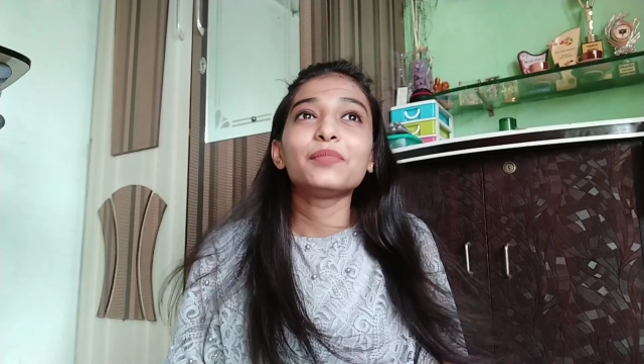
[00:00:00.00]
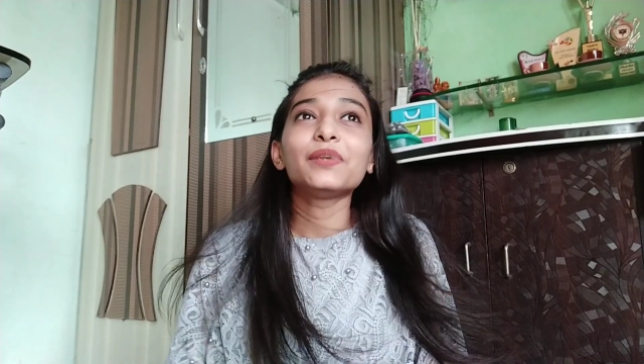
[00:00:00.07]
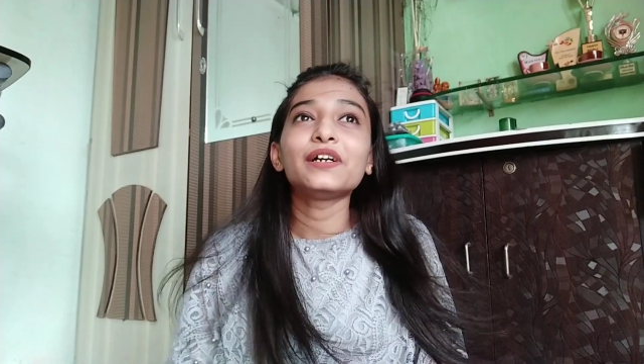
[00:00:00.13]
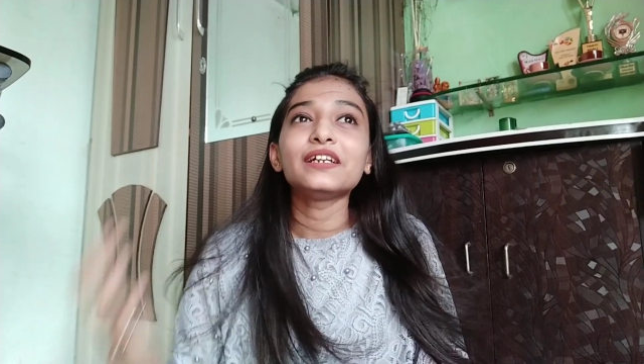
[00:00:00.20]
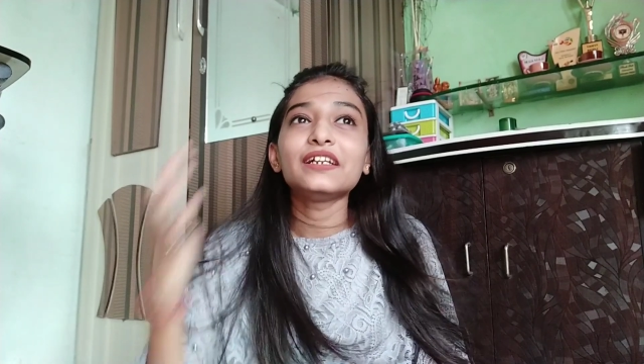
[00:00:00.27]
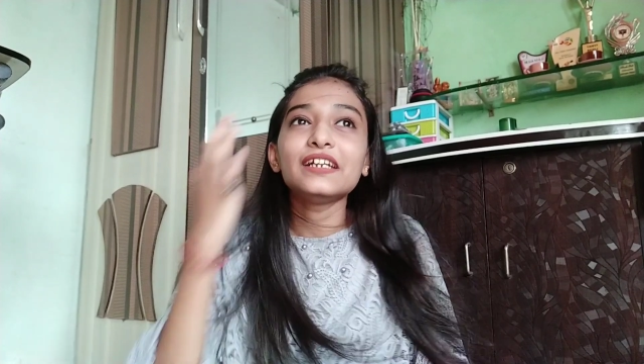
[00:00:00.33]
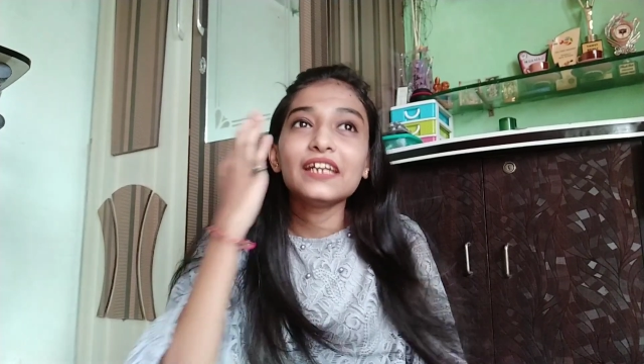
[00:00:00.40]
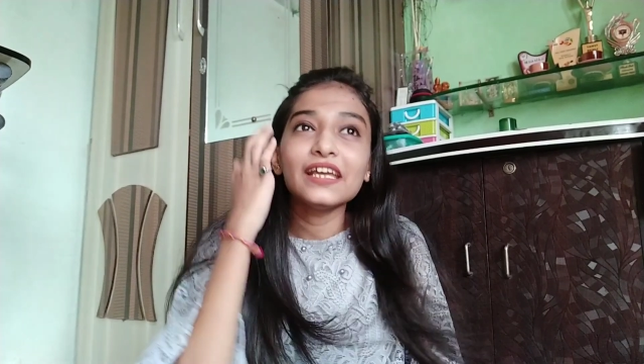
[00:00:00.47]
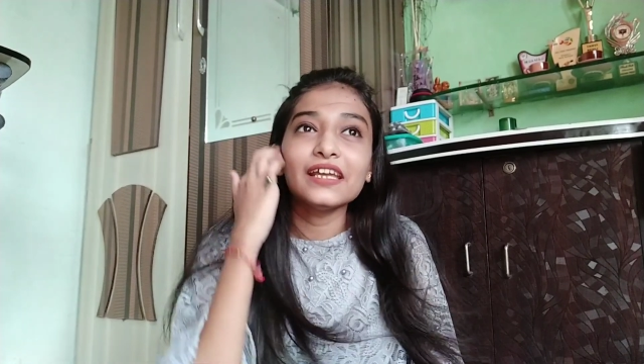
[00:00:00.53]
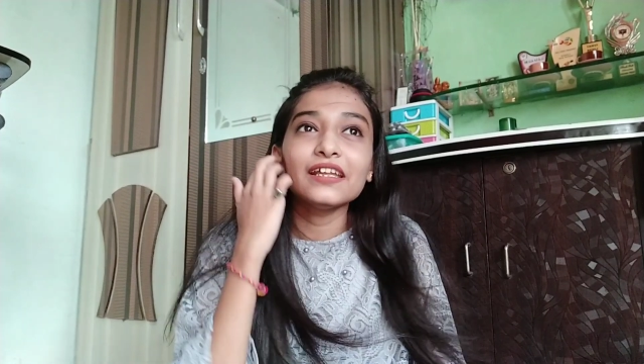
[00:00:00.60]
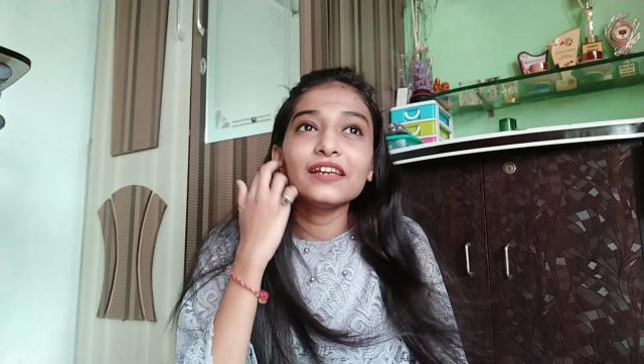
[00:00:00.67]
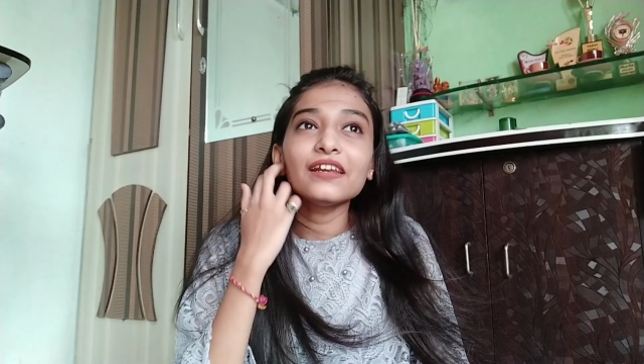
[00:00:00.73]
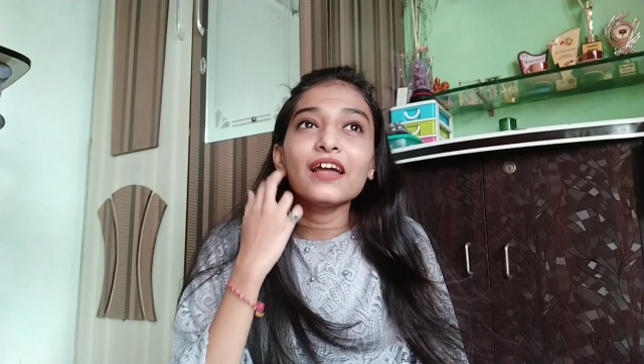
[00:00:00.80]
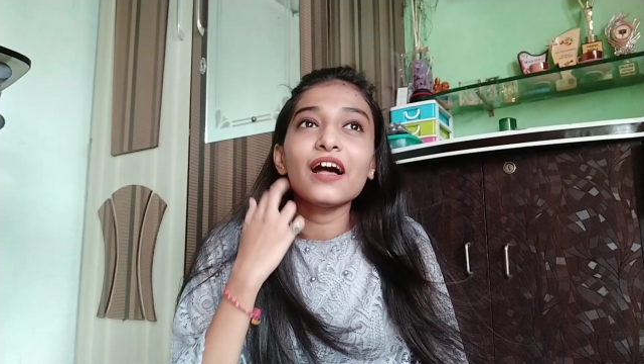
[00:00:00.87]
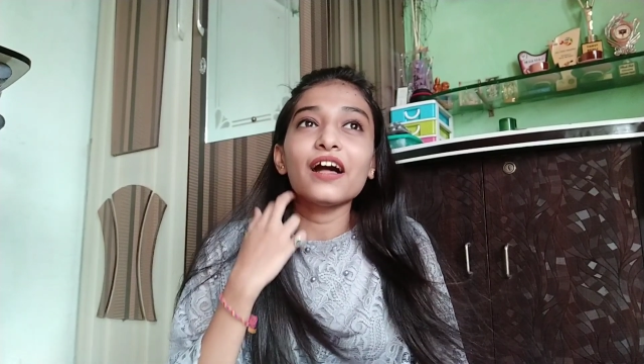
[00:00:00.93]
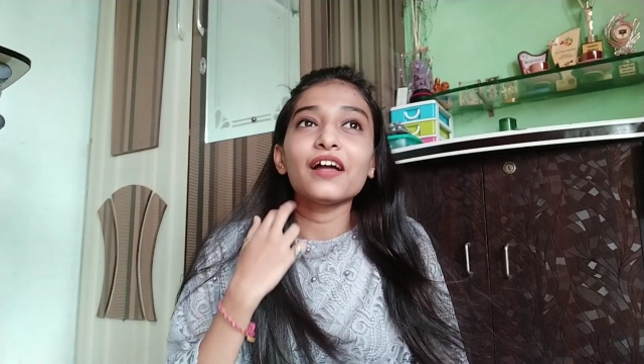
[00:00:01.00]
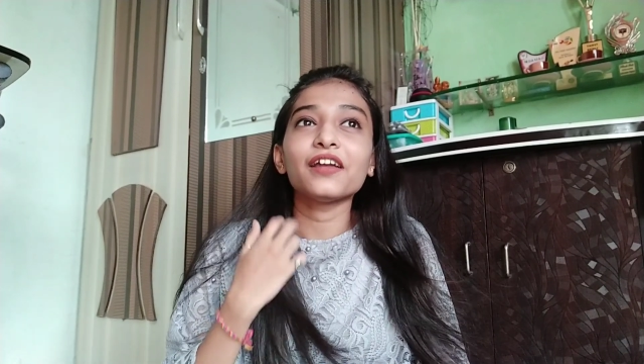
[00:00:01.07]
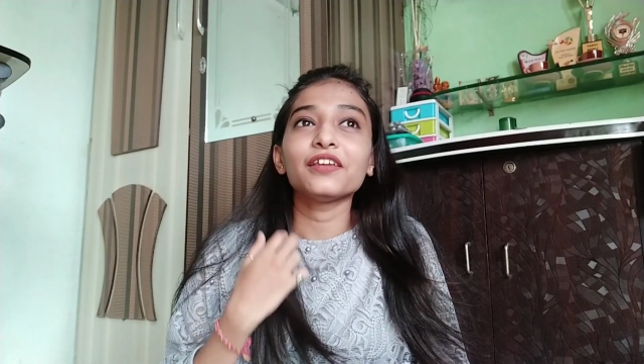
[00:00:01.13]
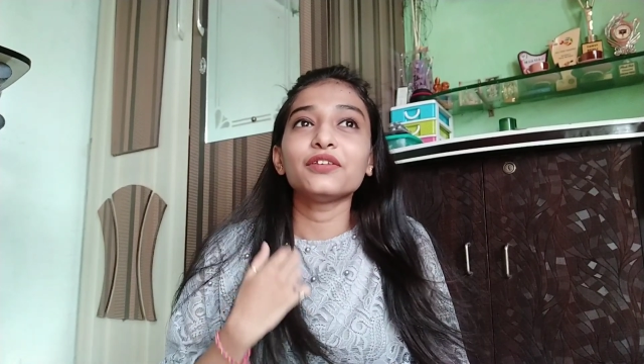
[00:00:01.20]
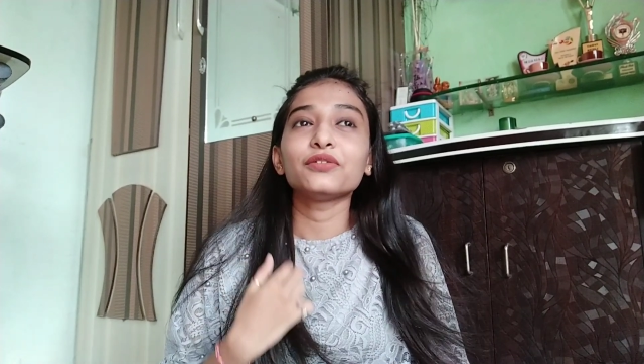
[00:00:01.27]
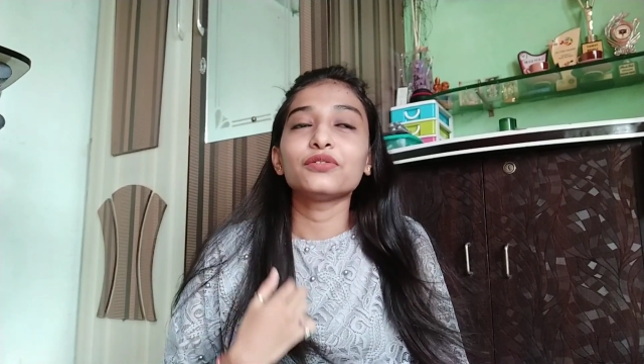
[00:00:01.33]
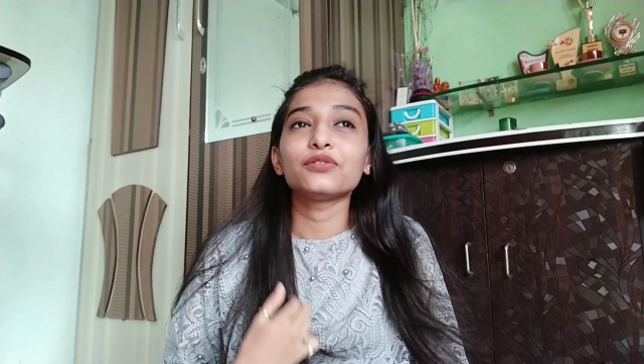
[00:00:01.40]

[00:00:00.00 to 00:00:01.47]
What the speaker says: But then I